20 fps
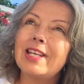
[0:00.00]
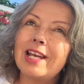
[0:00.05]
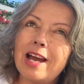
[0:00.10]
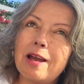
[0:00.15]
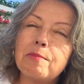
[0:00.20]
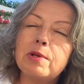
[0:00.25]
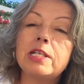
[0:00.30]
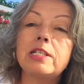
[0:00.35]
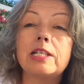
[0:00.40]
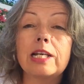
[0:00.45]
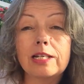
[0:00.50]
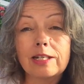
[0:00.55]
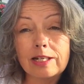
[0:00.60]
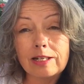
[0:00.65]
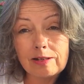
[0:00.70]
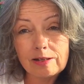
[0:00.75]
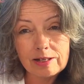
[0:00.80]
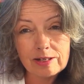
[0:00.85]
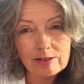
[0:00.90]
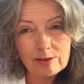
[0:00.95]
I mean,
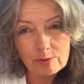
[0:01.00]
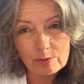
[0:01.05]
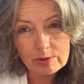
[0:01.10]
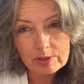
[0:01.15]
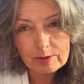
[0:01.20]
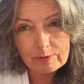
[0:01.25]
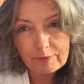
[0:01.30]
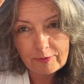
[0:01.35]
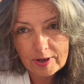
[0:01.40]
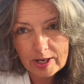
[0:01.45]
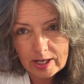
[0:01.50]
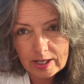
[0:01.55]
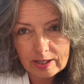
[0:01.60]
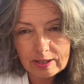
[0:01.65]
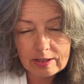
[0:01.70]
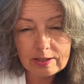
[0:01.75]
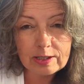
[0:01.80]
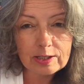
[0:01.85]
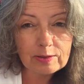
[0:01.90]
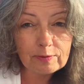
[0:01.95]
technically, there was
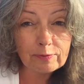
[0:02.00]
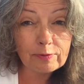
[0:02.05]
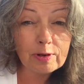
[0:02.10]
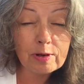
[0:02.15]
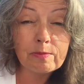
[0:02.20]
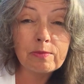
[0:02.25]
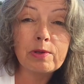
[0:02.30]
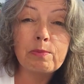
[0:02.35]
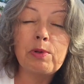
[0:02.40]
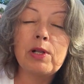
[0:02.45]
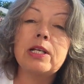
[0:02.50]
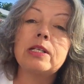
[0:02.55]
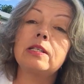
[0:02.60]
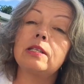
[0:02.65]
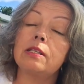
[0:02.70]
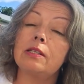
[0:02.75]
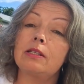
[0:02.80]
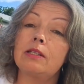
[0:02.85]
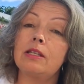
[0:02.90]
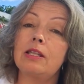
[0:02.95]
fuzz from the
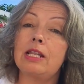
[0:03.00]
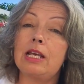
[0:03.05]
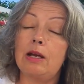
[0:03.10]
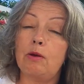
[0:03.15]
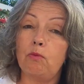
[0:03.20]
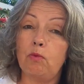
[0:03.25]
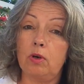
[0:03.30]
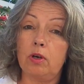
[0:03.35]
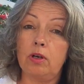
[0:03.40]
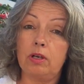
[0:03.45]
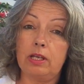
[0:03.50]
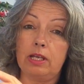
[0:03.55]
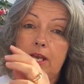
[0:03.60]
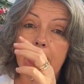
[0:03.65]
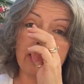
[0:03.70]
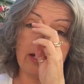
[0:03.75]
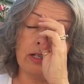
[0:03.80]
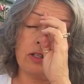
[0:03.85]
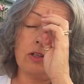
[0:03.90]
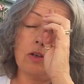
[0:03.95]
places that weren't
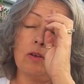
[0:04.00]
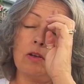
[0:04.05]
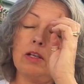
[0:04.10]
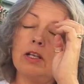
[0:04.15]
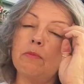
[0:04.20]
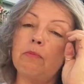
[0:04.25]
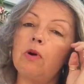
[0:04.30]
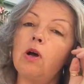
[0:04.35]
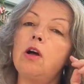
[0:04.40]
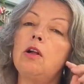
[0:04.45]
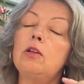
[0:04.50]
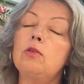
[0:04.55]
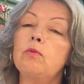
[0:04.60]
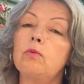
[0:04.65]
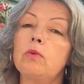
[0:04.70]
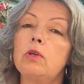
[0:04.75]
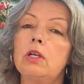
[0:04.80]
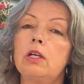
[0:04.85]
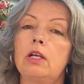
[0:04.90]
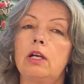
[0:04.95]
yet totally bald